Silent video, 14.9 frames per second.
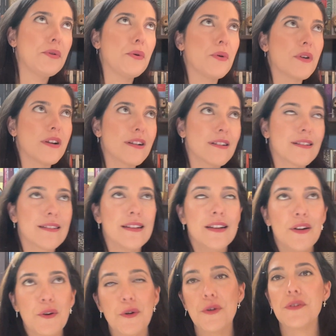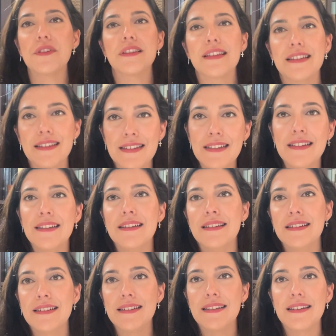York, early
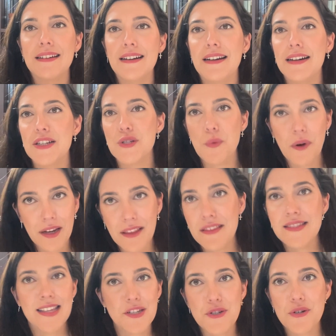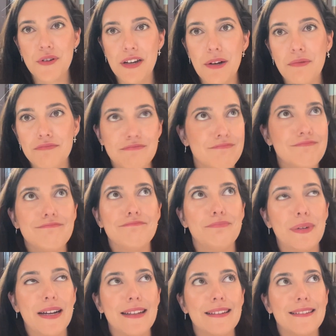20th century.
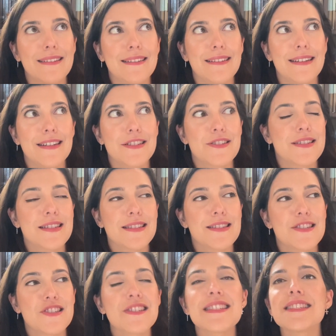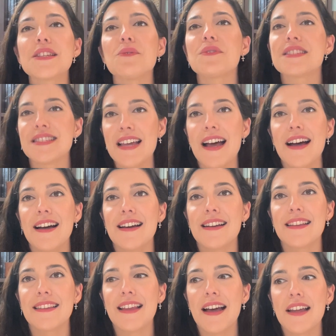But it's just so
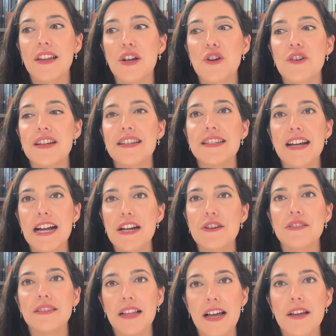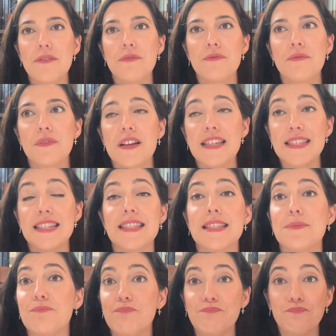sad that her entire life, because
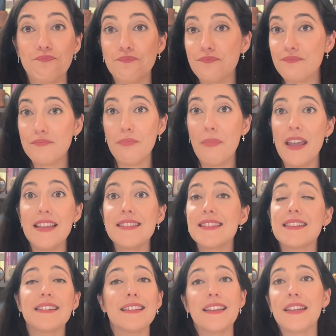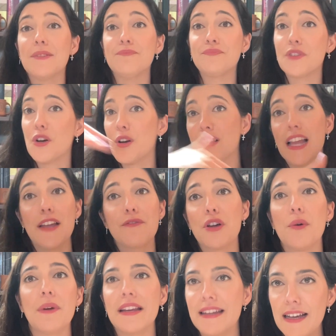it's basically her life
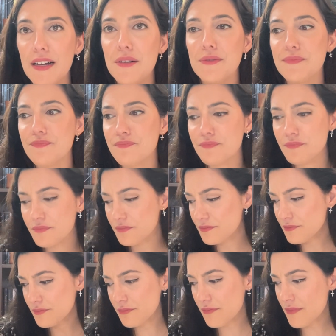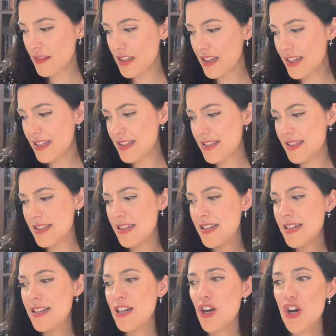going down. It's
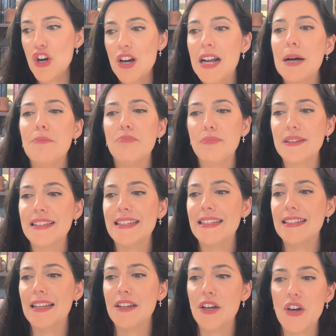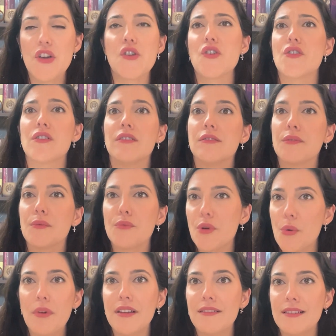her complete and utter
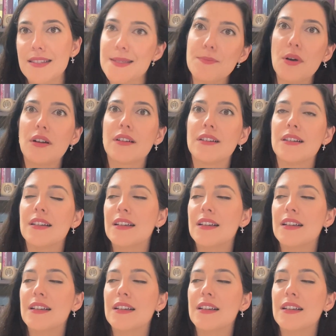ruin, this book.